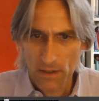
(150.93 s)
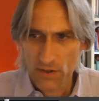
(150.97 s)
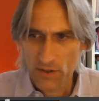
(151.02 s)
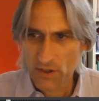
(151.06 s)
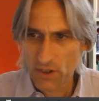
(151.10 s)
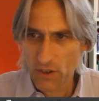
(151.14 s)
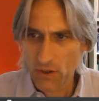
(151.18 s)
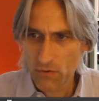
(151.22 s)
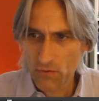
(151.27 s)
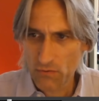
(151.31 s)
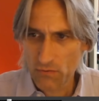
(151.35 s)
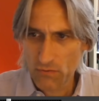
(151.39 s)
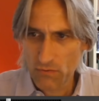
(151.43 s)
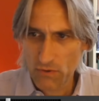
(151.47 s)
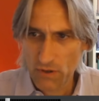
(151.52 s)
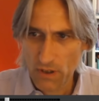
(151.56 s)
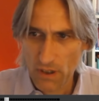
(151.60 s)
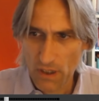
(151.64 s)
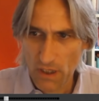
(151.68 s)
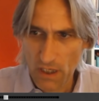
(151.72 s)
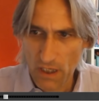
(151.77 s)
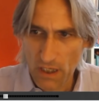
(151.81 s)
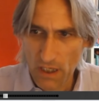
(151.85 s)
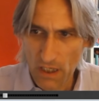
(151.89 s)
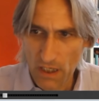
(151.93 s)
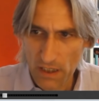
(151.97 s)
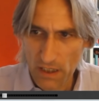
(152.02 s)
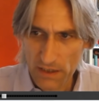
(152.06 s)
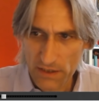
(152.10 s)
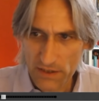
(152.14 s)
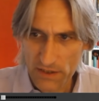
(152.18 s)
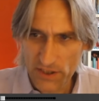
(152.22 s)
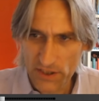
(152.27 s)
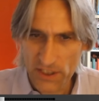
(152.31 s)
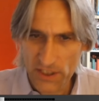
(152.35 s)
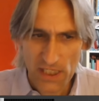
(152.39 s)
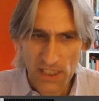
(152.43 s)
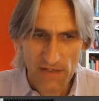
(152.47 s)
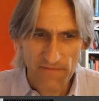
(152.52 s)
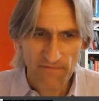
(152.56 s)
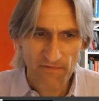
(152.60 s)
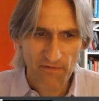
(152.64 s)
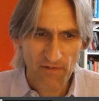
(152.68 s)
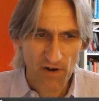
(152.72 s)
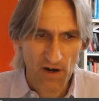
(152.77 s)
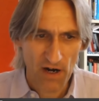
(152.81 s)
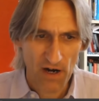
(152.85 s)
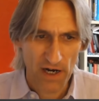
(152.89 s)
So
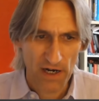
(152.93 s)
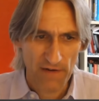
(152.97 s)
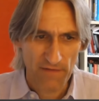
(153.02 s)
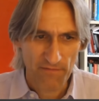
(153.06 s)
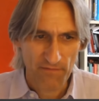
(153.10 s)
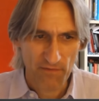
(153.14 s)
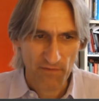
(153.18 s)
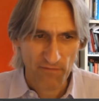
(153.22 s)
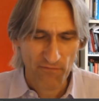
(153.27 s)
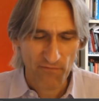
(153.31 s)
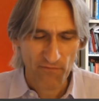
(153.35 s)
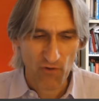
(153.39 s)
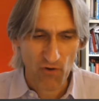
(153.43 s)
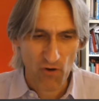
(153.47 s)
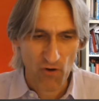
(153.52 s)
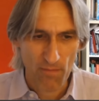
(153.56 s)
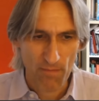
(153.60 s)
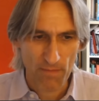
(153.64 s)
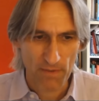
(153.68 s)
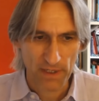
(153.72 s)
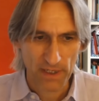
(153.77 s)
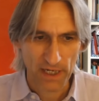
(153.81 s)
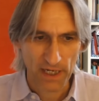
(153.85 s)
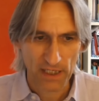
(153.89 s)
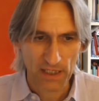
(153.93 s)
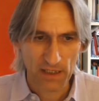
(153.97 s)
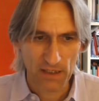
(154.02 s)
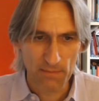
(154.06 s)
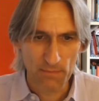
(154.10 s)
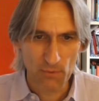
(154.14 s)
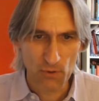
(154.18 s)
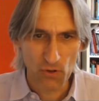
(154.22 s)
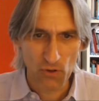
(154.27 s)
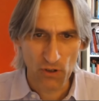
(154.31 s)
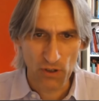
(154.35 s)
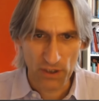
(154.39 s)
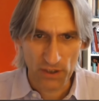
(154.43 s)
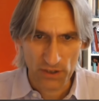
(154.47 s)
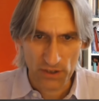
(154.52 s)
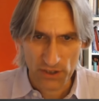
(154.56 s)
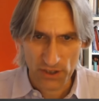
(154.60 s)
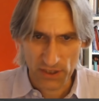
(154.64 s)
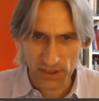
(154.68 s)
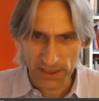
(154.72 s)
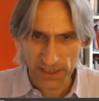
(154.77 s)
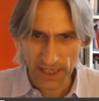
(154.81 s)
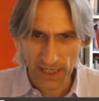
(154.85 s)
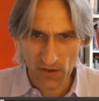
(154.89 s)
d5 from Nakamura
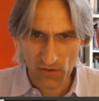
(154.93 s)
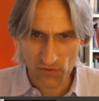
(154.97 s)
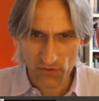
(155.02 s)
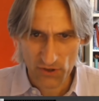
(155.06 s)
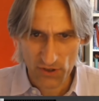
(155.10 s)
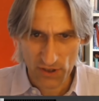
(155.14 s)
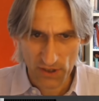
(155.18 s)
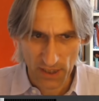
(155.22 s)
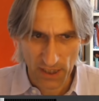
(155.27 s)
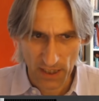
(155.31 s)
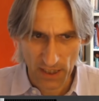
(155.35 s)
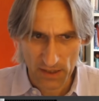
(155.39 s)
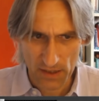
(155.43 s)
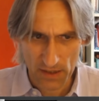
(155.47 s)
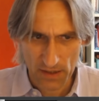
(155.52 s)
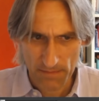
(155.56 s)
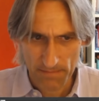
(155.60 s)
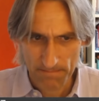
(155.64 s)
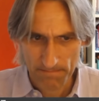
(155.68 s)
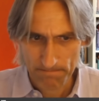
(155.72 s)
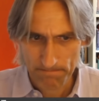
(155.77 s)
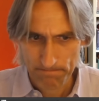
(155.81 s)
to counter that.